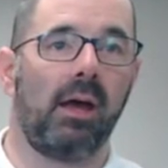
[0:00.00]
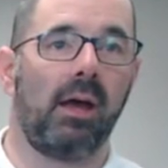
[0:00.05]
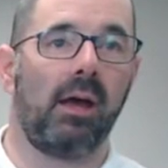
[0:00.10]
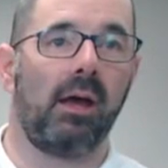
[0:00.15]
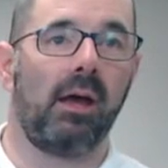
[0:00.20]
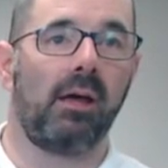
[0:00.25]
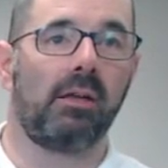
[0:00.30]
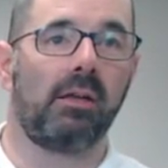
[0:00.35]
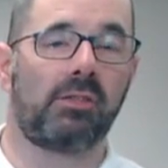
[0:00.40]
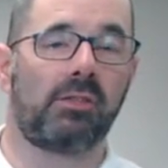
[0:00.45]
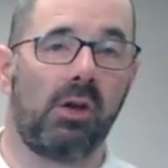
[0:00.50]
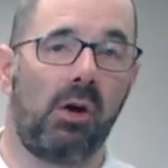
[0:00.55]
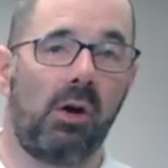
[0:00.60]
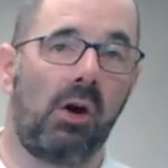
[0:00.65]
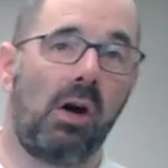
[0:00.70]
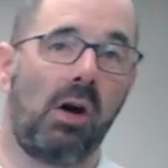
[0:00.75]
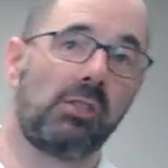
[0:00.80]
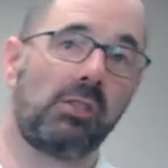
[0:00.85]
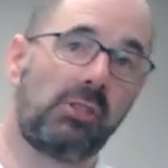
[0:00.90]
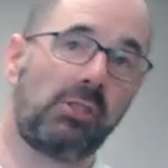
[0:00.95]
So on
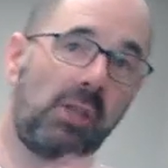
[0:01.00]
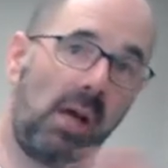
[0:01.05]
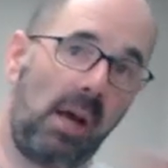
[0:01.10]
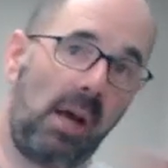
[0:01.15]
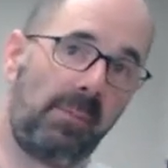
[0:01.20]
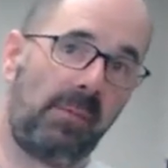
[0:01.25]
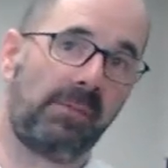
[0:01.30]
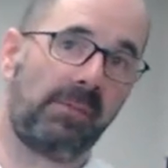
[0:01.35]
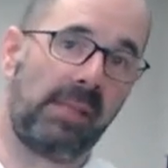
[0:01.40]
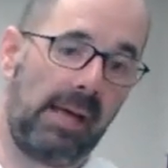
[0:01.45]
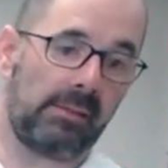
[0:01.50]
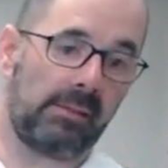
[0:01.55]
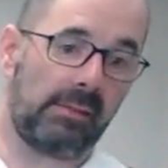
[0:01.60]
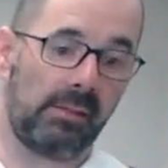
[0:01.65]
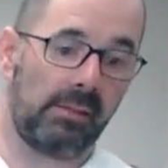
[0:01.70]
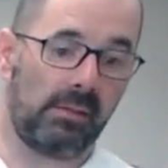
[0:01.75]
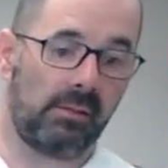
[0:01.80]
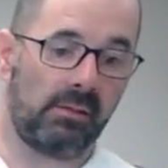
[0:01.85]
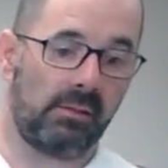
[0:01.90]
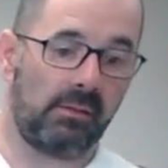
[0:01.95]
top of that,
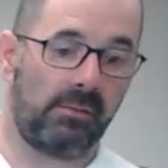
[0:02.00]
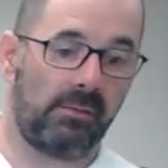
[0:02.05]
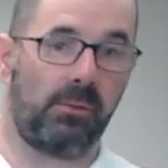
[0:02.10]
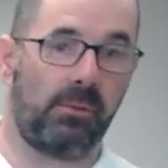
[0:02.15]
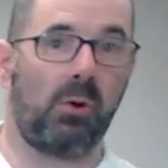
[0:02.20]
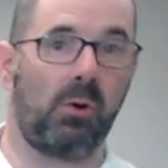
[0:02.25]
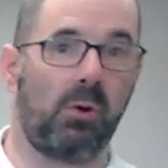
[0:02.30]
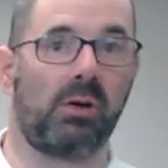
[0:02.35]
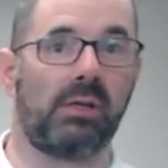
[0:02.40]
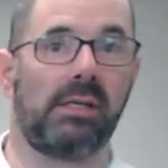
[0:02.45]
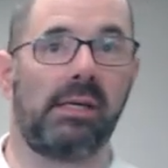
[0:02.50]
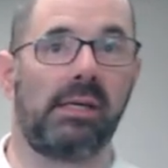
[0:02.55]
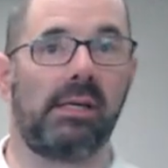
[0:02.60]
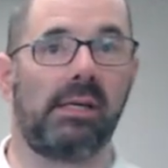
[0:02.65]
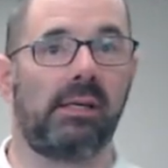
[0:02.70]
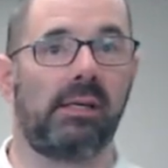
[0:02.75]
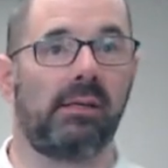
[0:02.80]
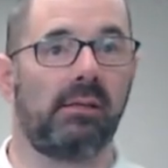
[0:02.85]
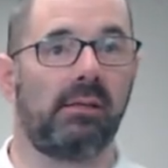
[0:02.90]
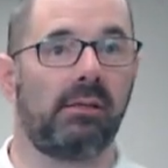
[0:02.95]
for the
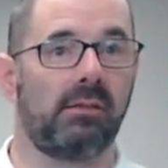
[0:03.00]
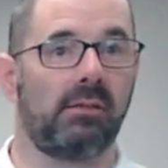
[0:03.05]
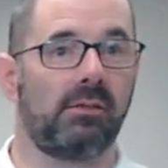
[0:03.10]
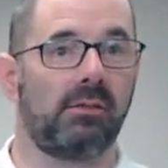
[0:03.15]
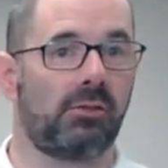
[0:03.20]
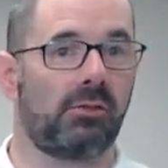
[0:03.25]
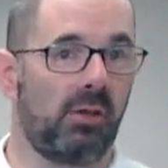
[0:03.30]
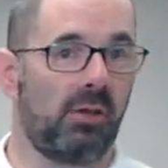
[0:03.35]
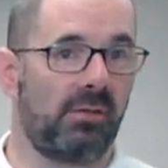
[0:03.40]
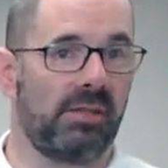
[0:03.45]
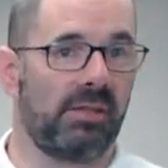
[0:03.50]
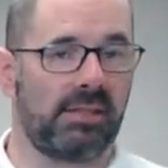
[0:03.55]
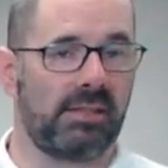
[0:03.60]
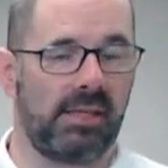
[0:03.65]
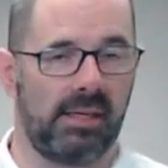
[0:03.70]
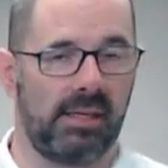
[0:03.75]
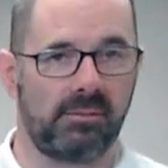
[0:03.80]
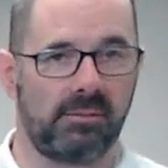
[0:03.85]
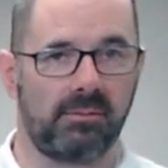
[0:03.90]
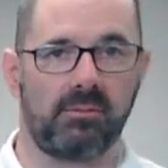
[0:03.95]
service kit,
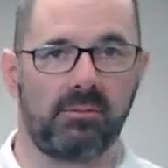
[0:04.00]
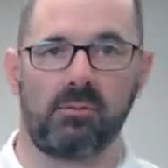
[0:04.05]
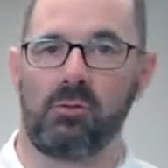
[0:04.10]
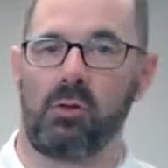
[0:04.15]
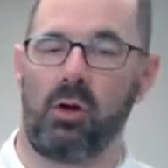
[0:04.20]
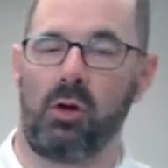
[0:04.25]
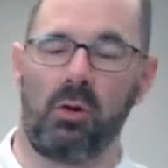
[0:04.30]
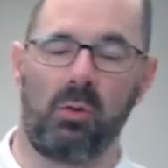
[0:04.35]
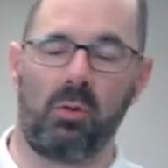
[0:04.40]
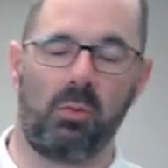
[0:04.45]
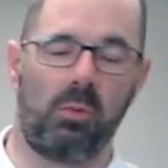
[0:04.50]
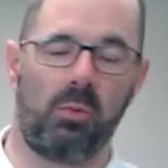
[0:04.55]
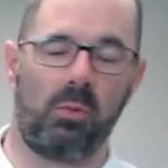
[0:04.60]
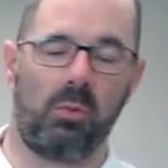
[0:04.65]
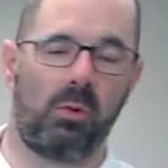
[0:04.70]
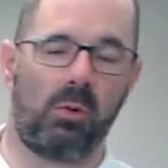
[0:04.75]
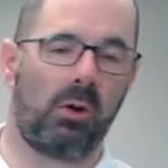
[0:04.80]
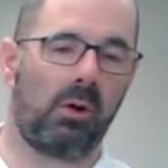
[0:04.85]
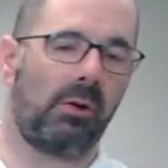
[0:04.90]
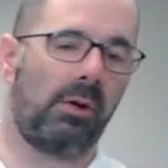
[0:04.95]
don't worry,
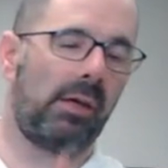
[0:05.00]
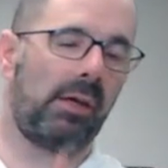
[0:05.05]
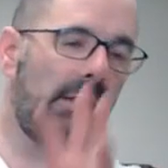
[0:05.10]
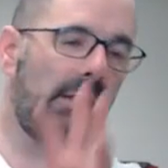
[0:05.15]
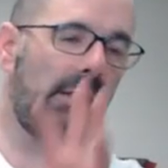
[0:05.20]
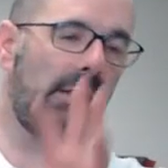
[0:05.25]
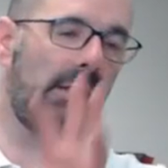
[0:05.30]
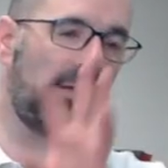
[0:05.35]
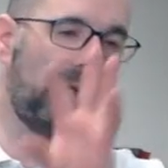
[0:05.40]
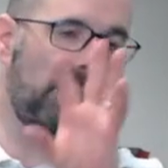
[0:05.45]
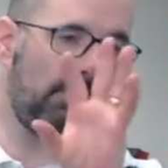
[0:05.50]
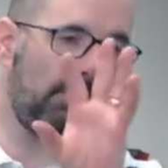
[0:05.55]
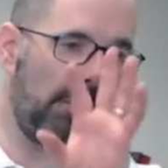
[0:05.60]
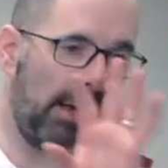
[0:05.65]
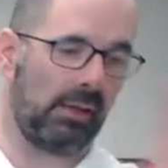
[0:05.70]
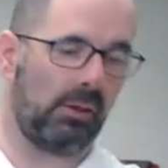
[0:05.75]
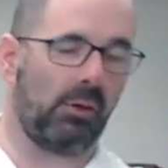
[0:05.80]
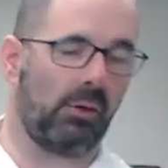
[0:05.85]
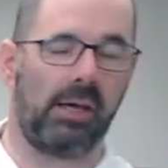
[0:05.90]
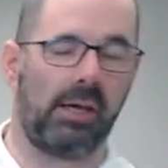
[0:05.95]
by looking up
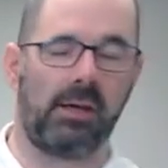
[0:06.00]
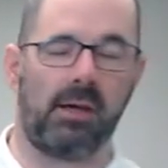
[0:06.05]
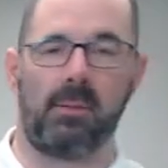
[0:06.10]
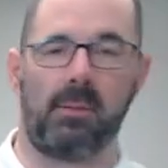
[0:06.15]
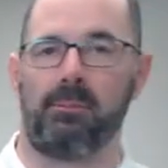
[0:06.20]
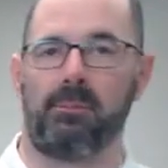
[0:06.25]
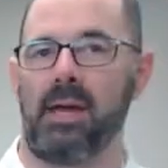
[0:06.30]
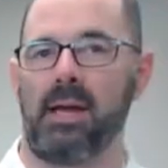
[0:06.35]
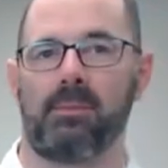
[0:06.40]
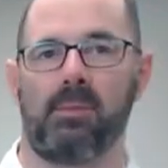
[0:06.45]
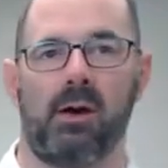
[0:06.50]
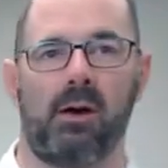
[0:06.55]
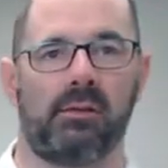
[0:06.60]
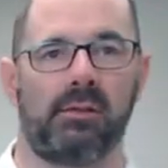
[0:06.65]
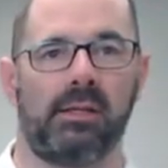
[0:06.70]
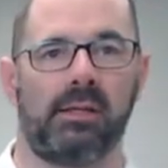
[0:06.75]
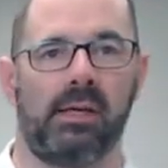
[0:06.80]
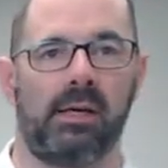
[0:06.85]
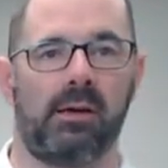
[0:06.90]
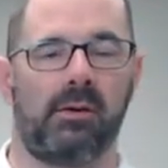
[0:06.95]
make, model, and year,
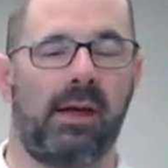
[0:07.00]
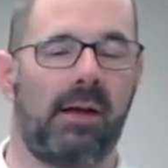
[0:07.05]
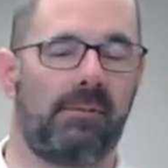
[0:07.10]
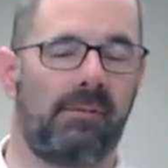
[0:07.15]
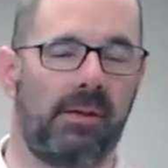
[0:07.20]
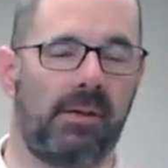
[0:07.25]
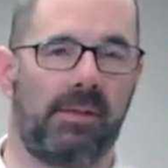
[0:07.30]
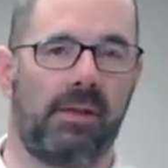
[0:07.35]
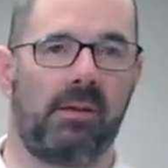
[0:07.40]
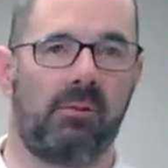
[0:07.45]
everything will